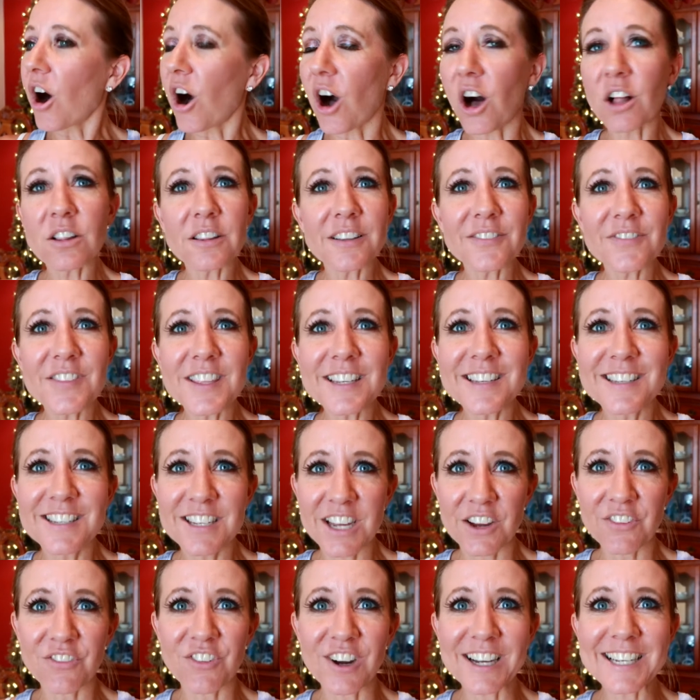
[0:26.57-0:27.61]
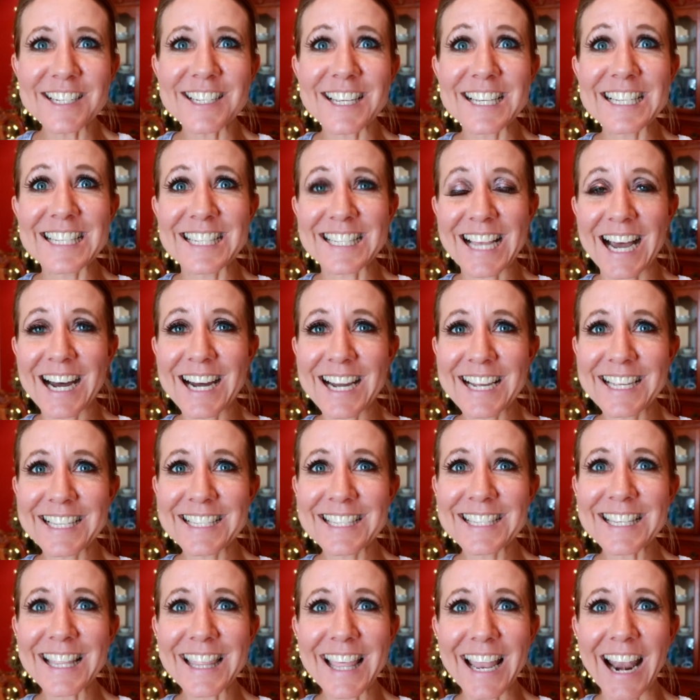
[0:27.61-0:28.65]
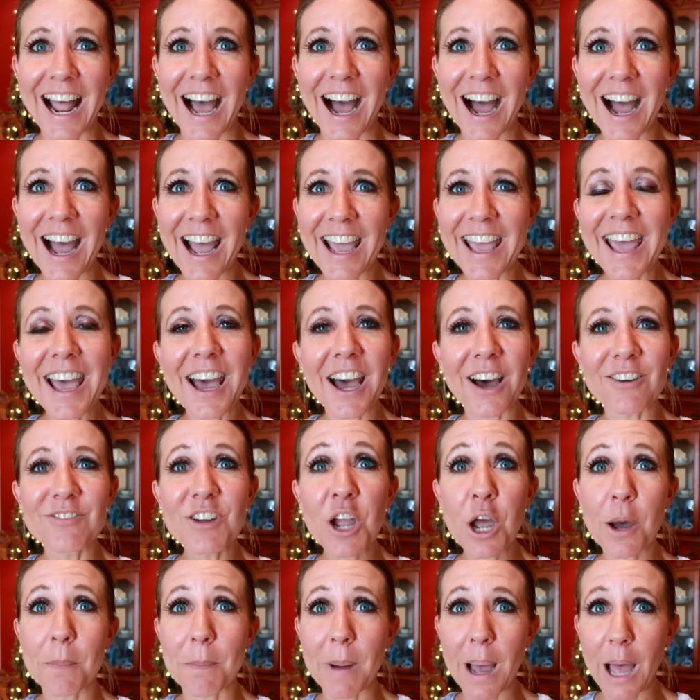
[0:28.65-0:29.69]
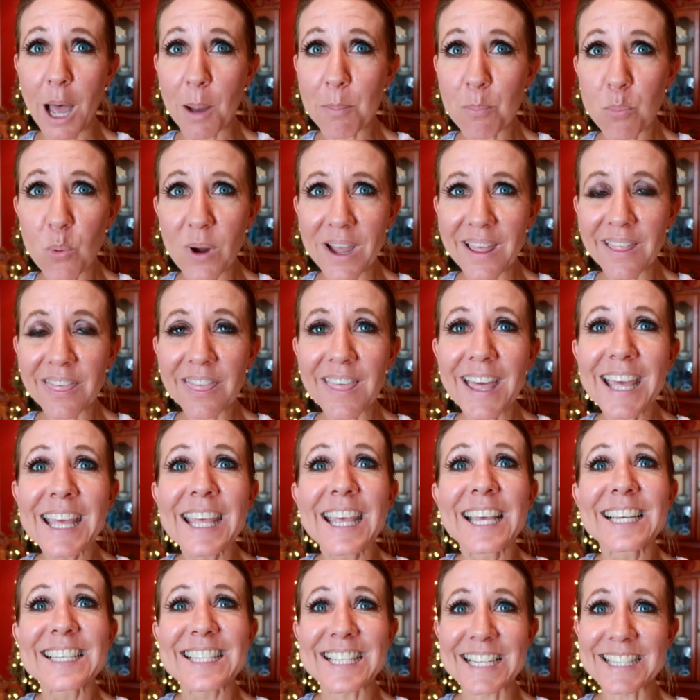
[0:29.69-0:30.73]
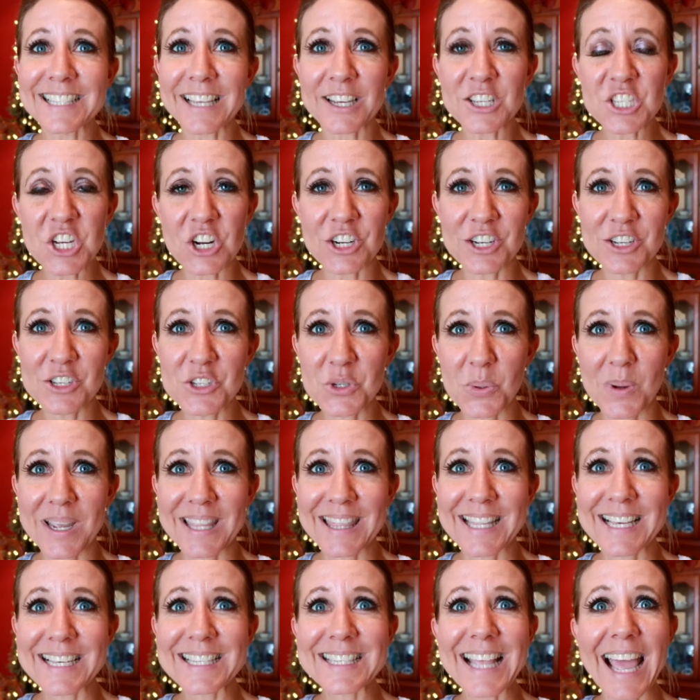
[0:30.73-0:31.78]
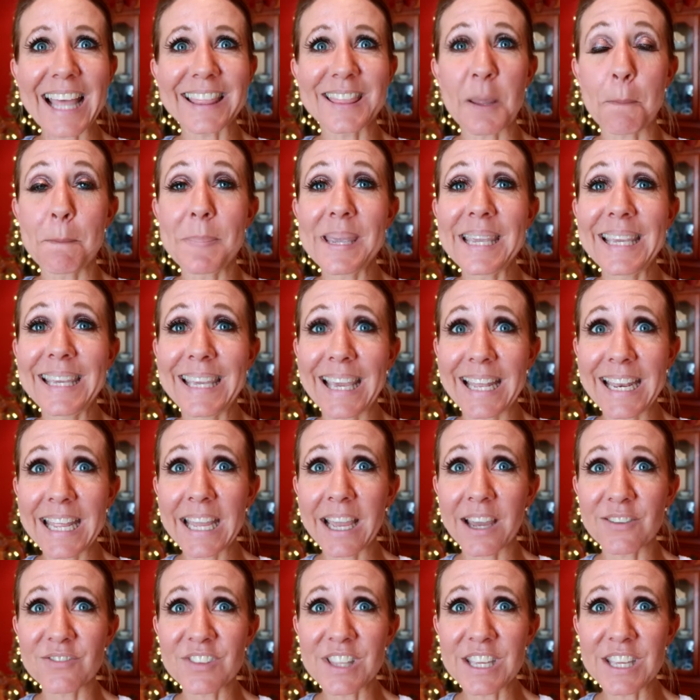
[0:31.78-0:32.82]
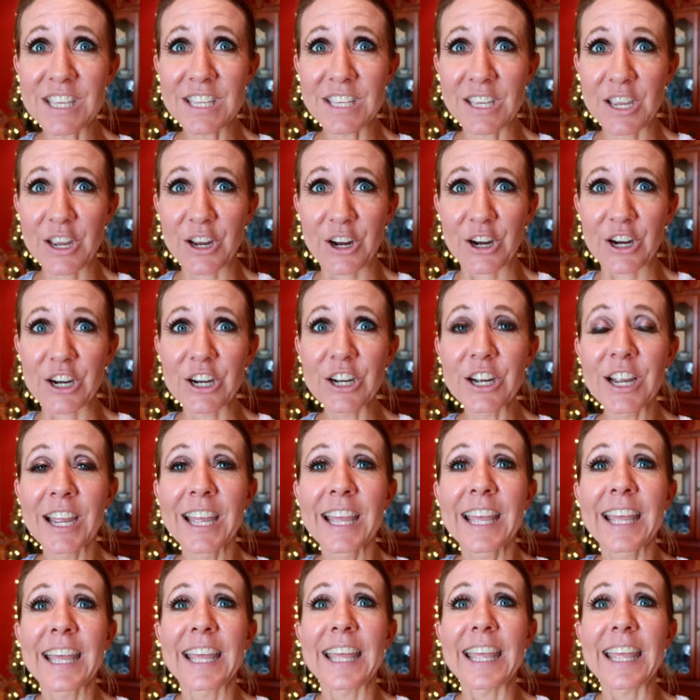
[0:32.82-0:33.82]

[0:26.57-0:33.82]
all of the different designs that I have come up with since I started doing this at the beginning of the year.